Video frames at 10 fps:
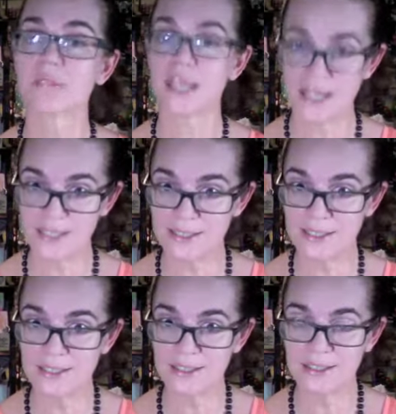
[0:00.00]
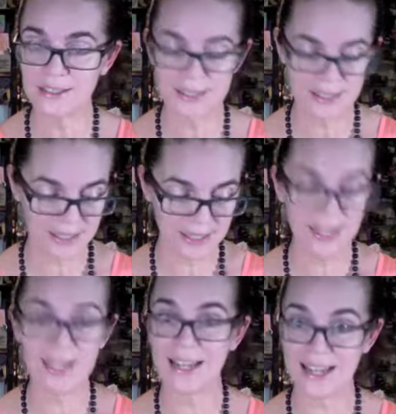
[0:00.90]
And I did,
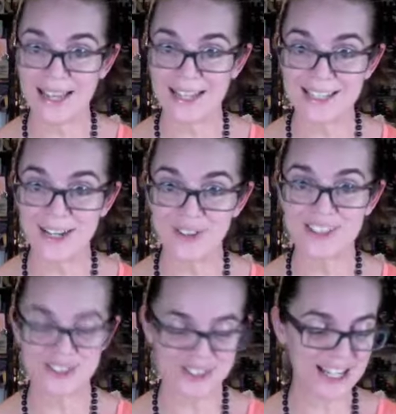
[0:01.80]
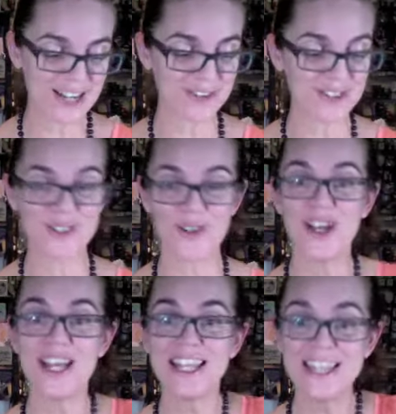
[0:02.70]
and I liked how it turned out. So
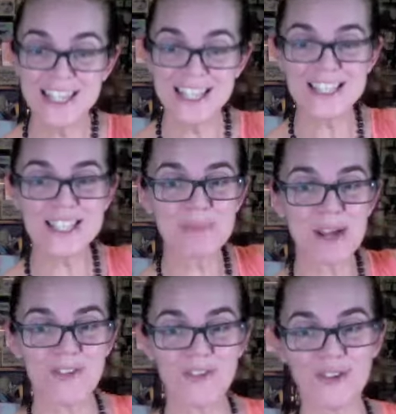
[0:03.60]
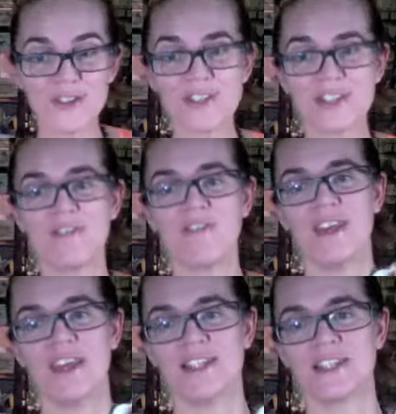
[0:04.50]
this is my first
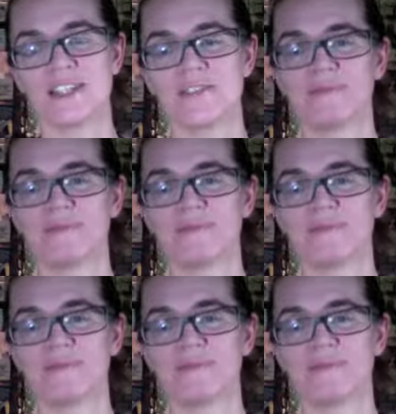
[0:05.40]
face.